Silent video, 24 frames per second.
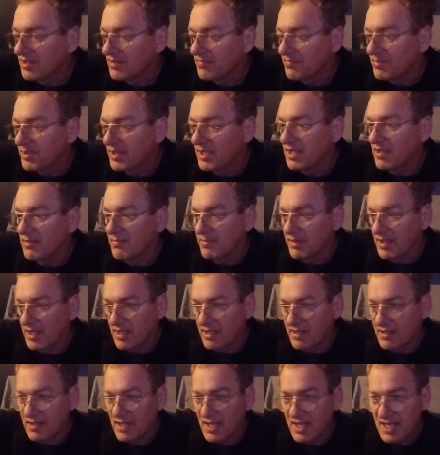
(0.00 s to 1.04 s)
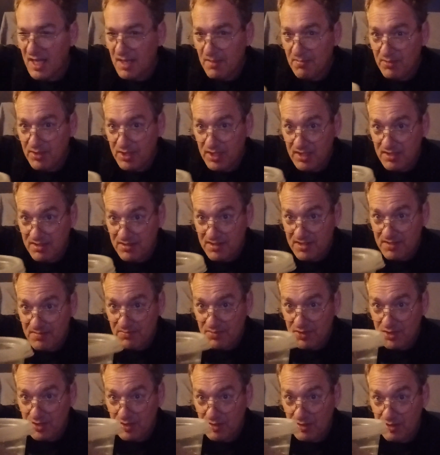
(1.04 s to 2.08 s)
the peanut butter and I put it in
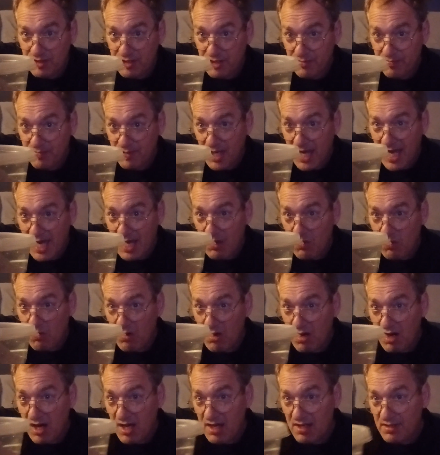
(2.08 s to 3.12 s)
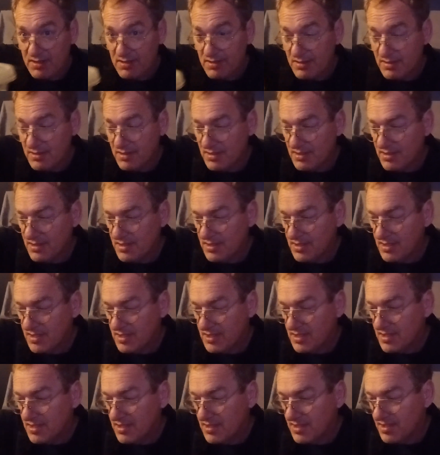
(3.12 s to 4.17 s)
some super hot water
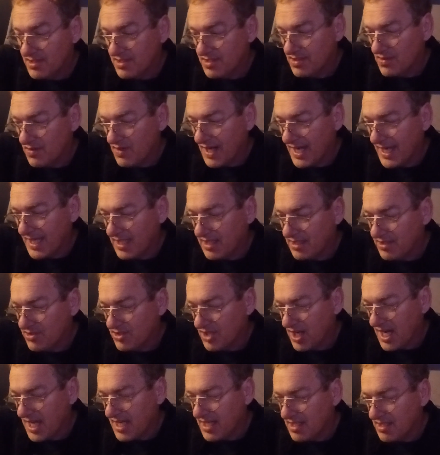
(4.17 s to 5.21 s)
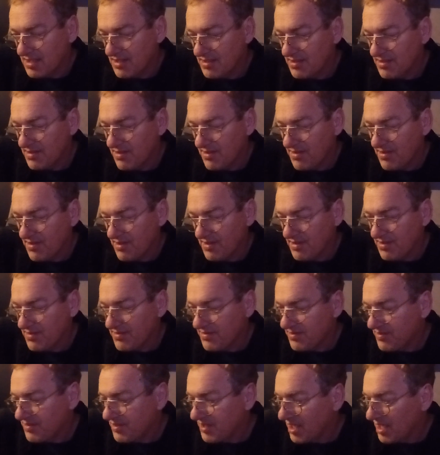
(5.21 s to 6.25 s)
so I could try to
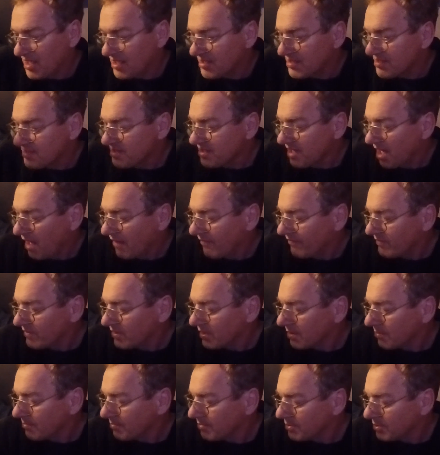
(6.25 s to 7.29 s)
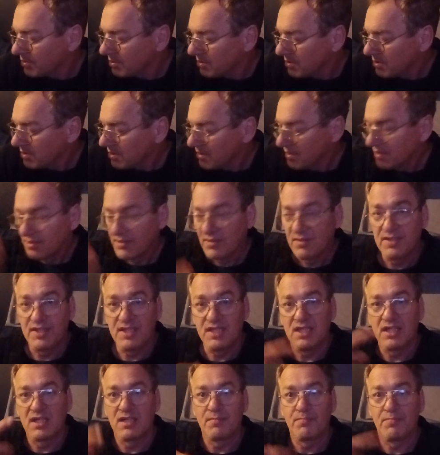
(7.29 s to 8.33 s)
soften up
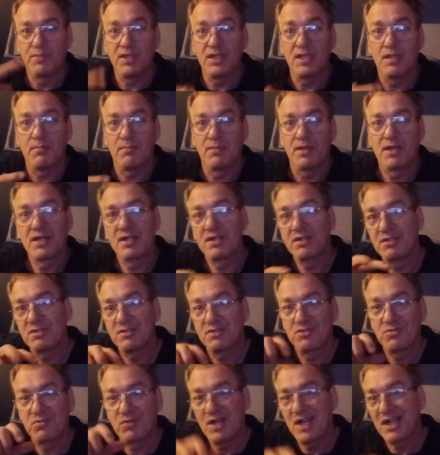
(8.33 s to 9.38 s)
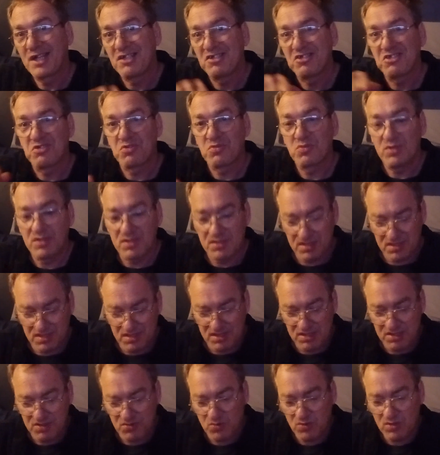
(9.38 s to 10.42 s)
the peanut butter to where I could squirt
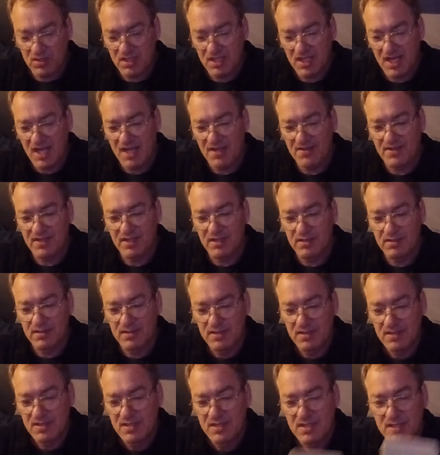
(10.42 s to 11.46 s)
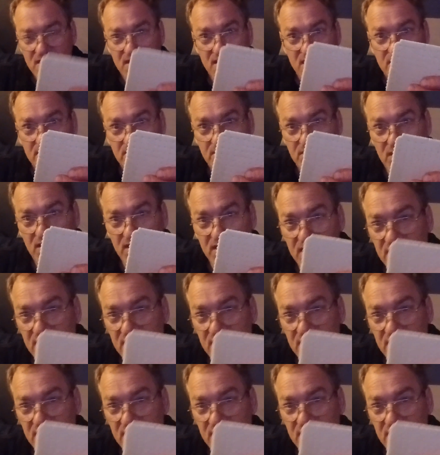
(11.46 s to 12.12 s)
it on there. But